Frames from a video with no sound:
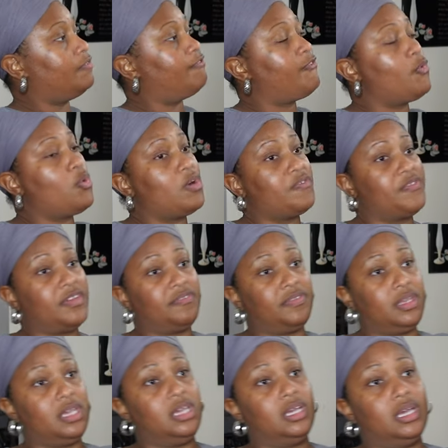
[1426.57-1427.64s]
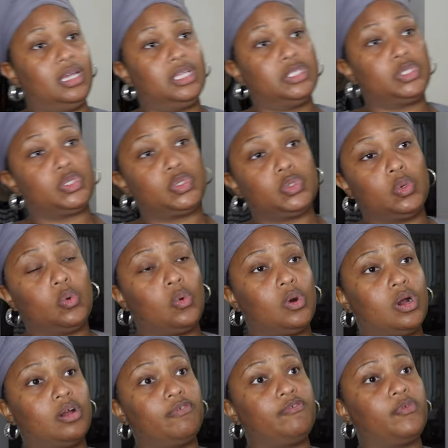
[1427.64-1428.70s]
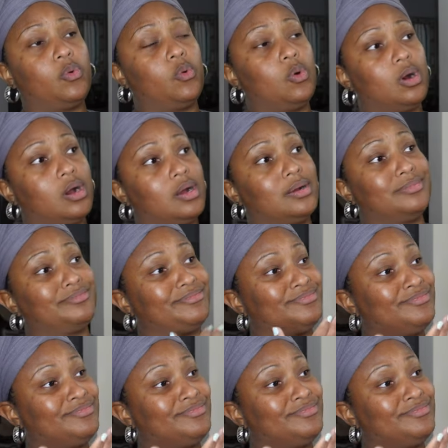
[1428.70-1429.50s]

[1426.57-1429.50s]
450 in store for